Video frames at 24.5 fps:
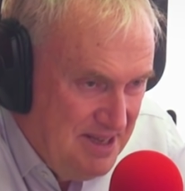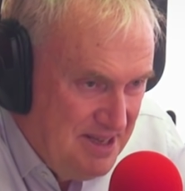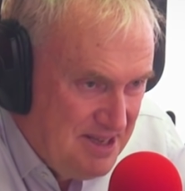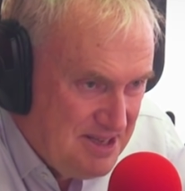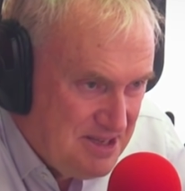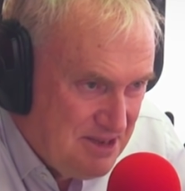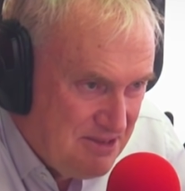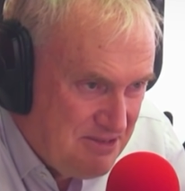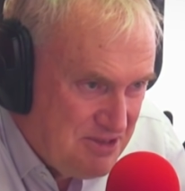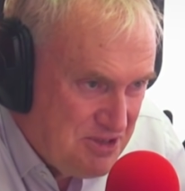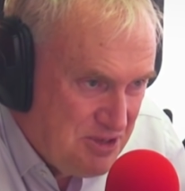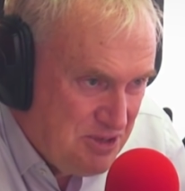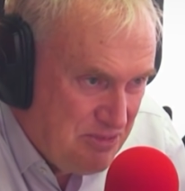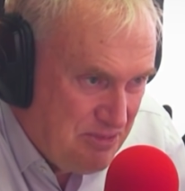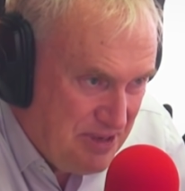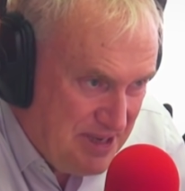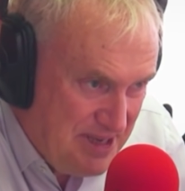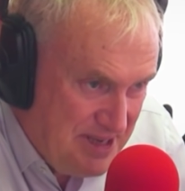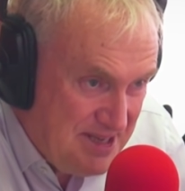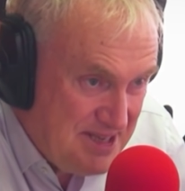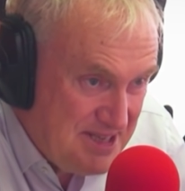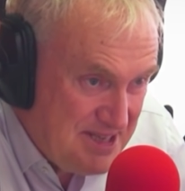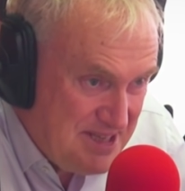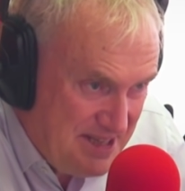So if someone
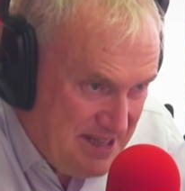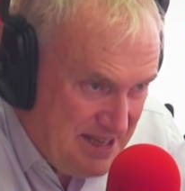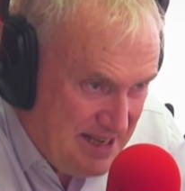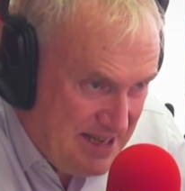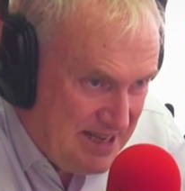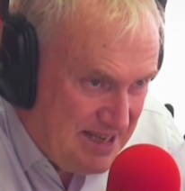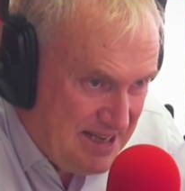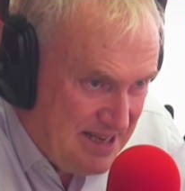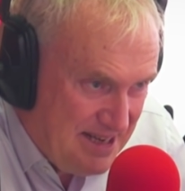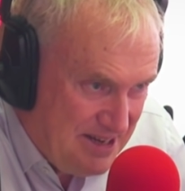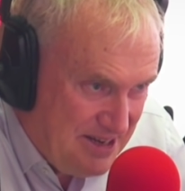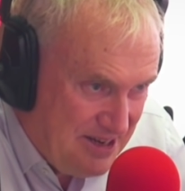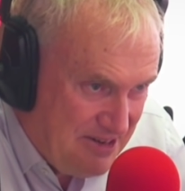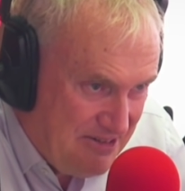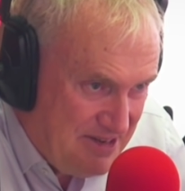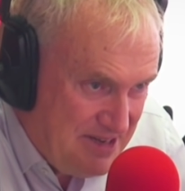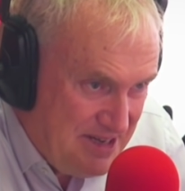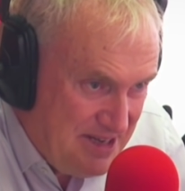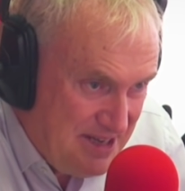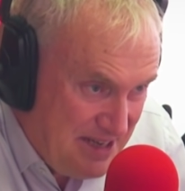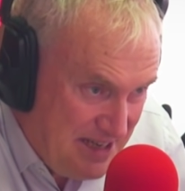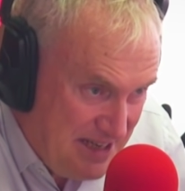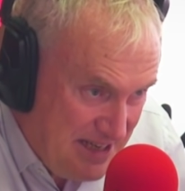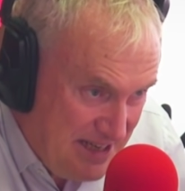is in that category,
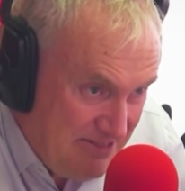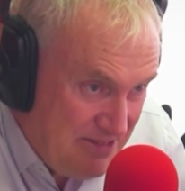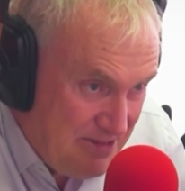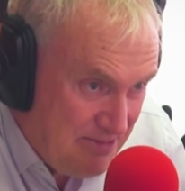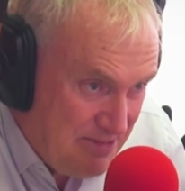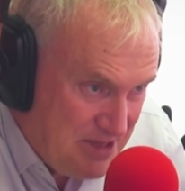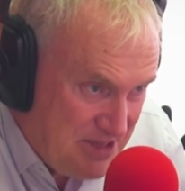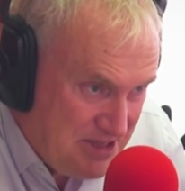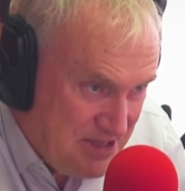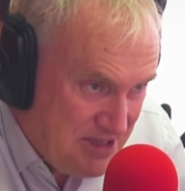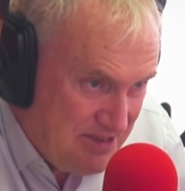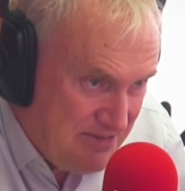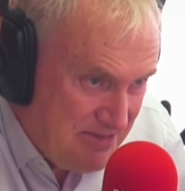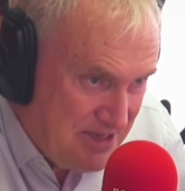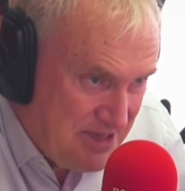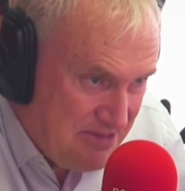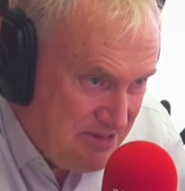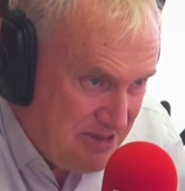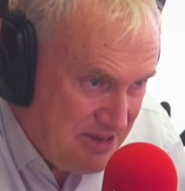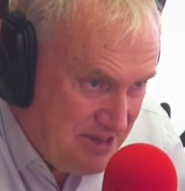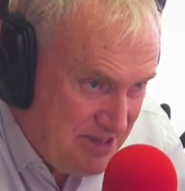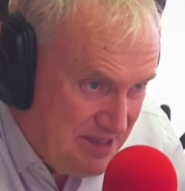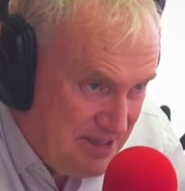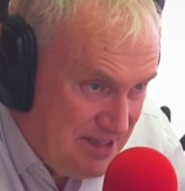you can give them a shot of
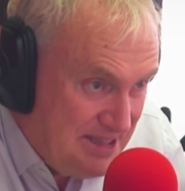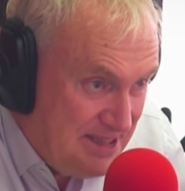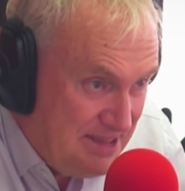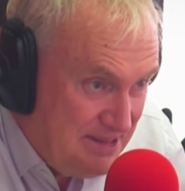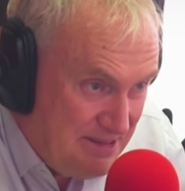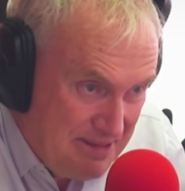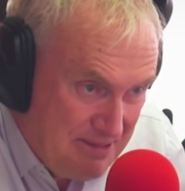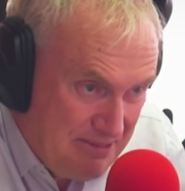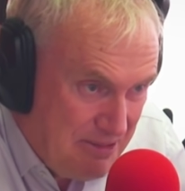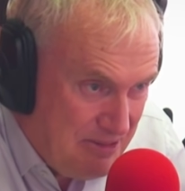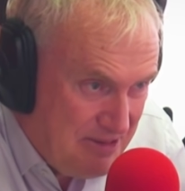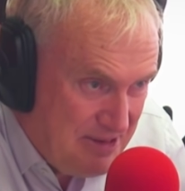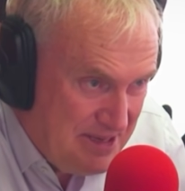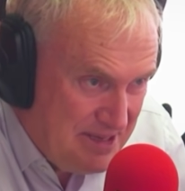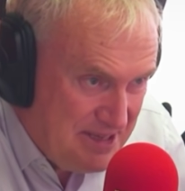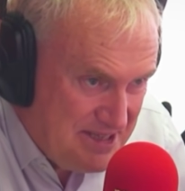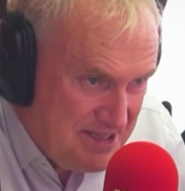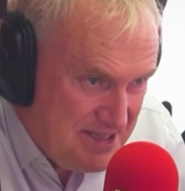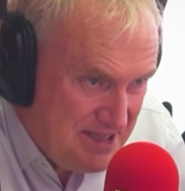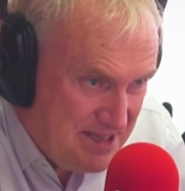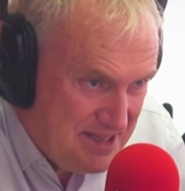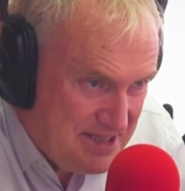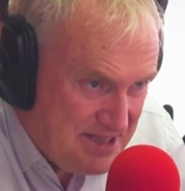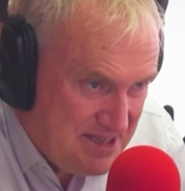interferon and then they won't get as
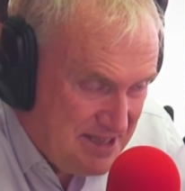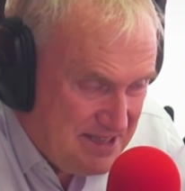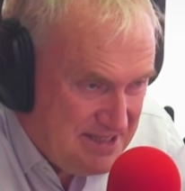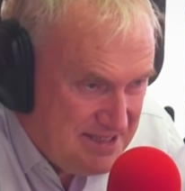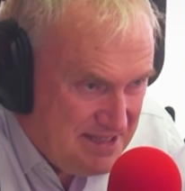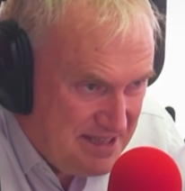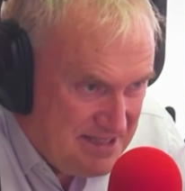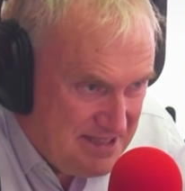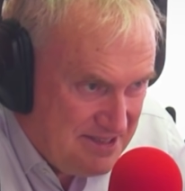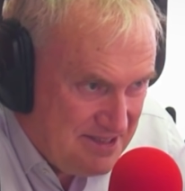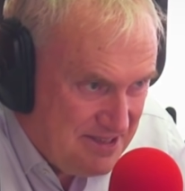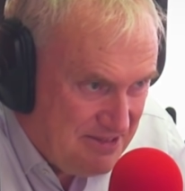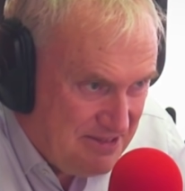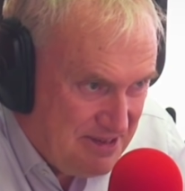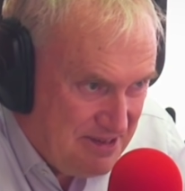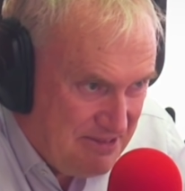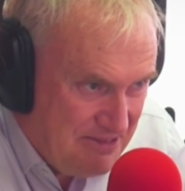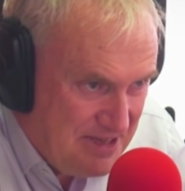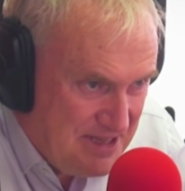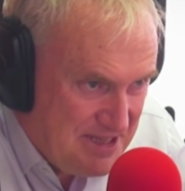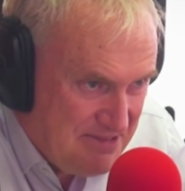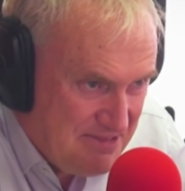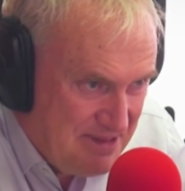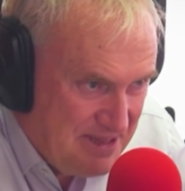sick. So that's another
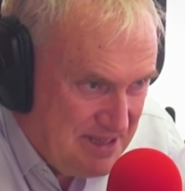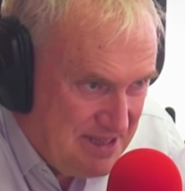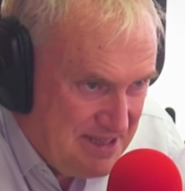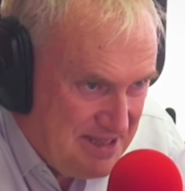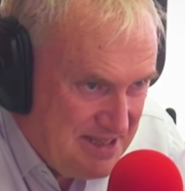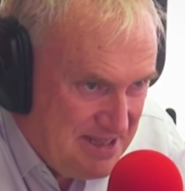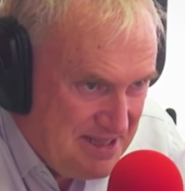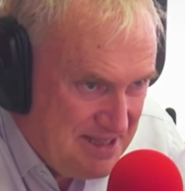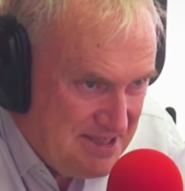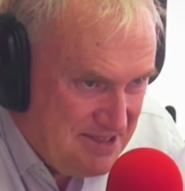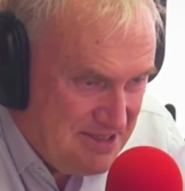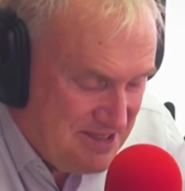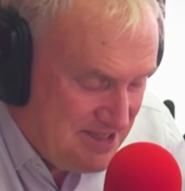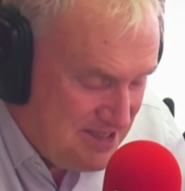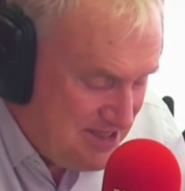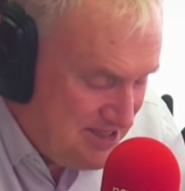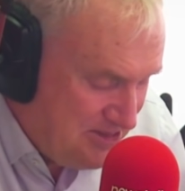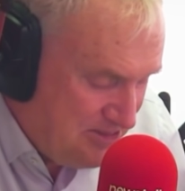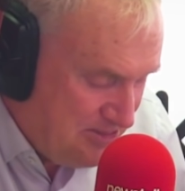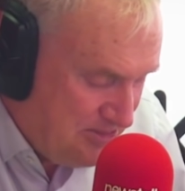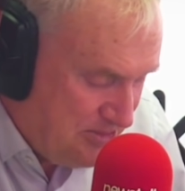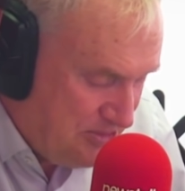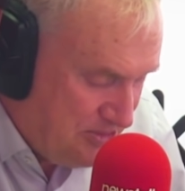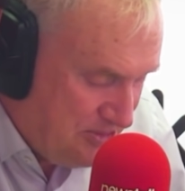reason why these studies are
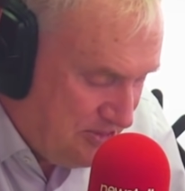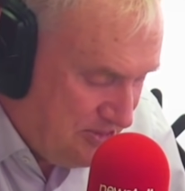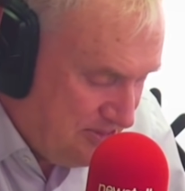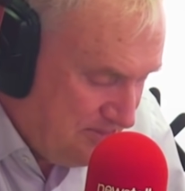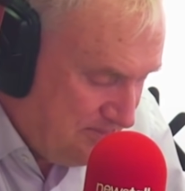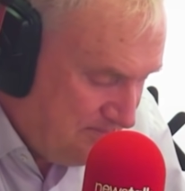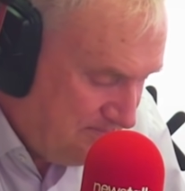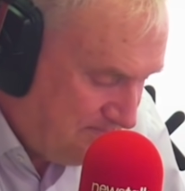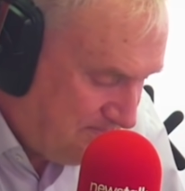so important.